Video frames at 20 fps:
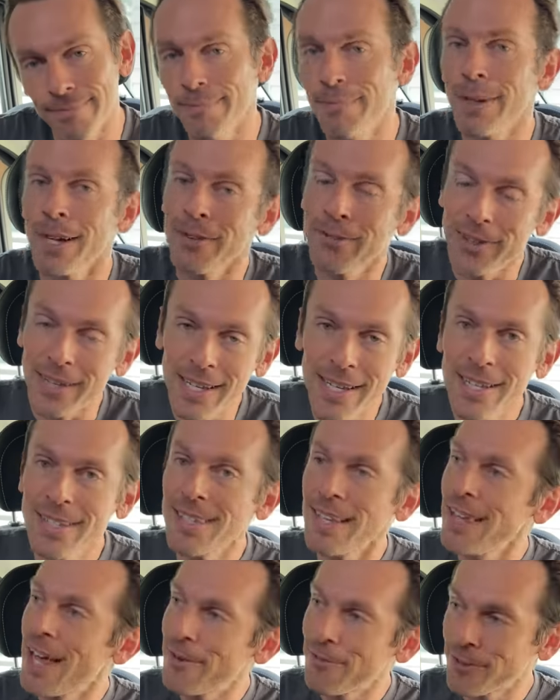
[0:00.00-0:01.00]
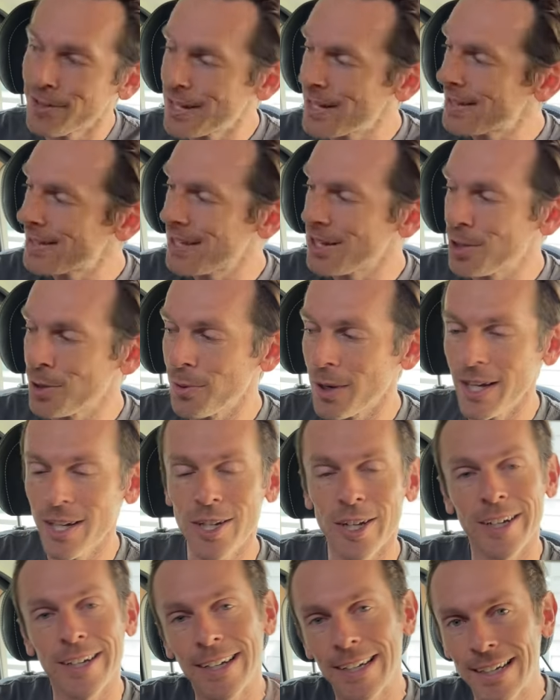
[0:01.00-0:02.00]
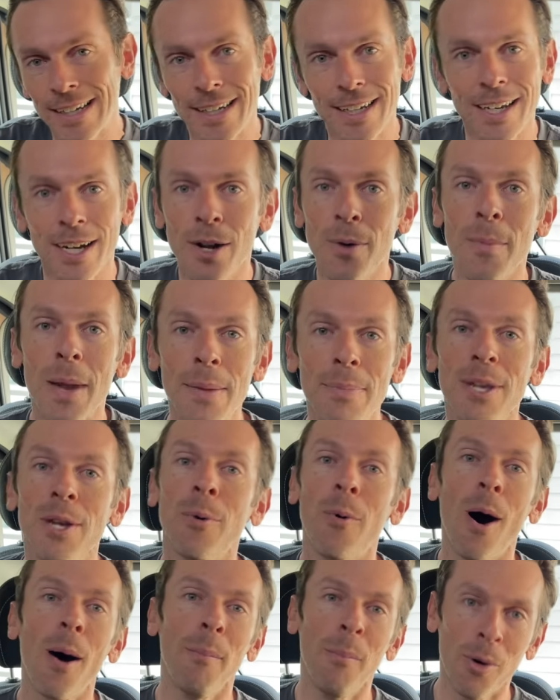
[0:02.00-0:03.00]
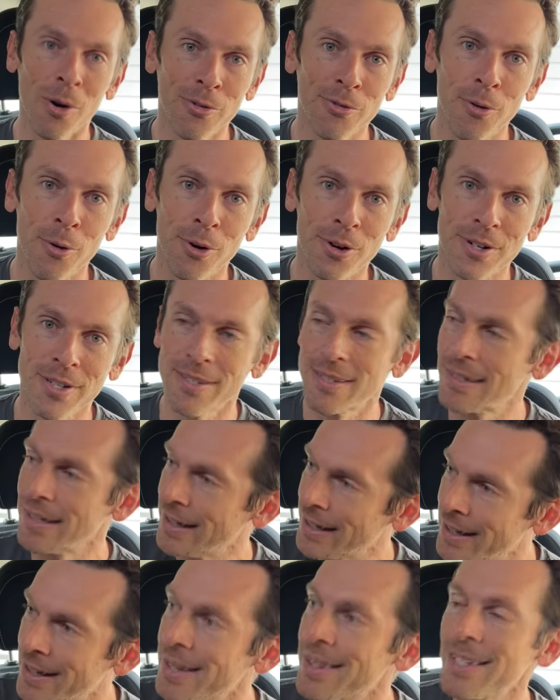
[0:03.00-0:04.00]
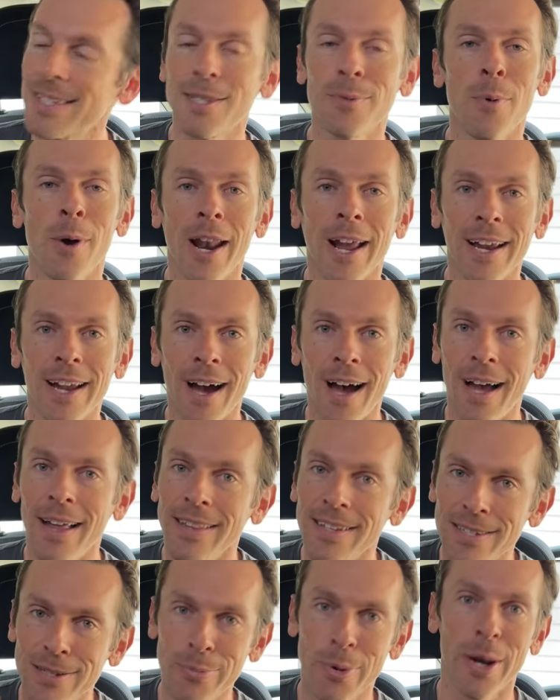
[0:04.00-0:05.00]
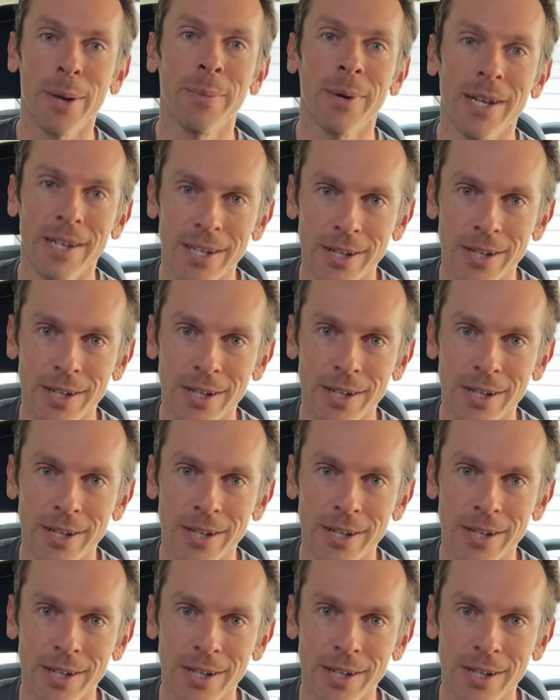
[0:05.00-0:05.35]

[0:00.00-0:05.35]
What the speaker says: But if it is a life or death situation, you know, maybe you want more force. This is what I got. This is what I'm going to